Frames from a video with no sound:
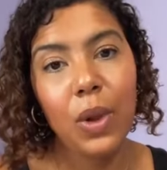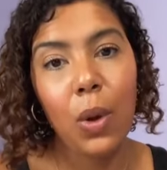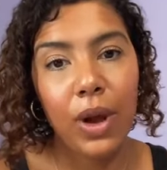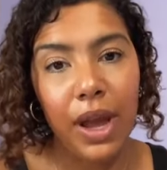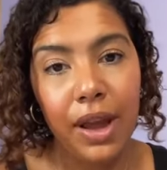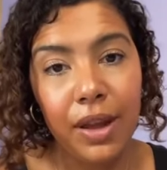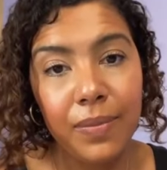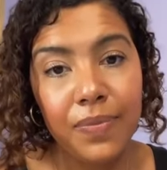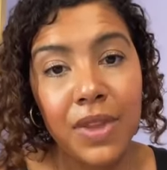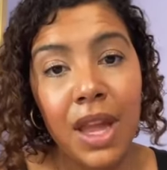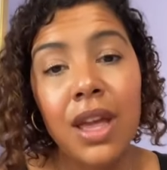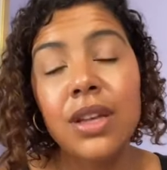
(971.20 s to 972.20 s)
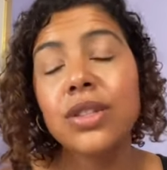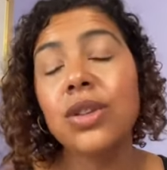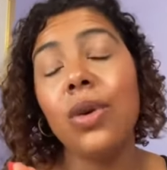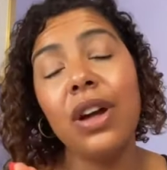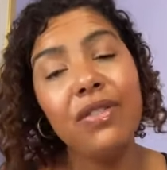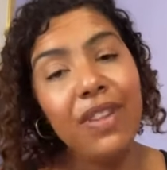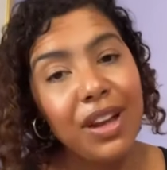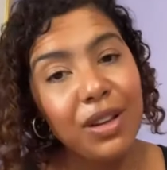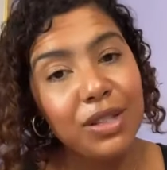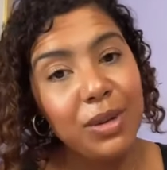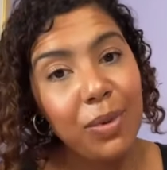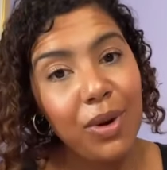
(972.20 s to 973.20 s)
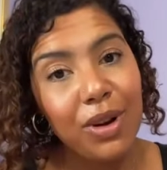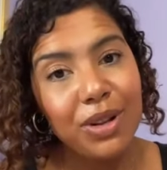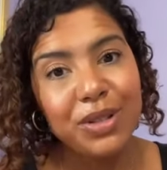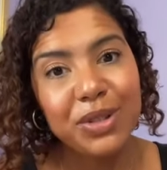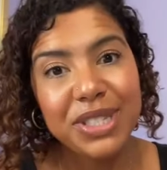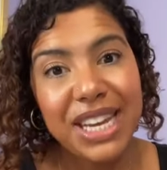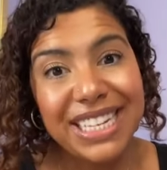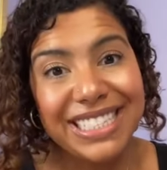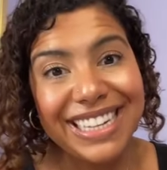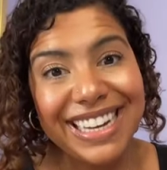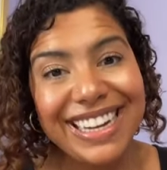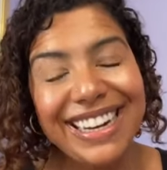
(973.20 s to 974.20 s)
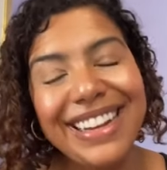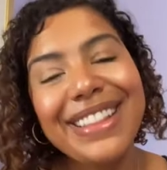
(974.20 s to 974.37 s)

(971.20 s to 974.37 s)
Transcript: Okay? So I invite you to book a consultation.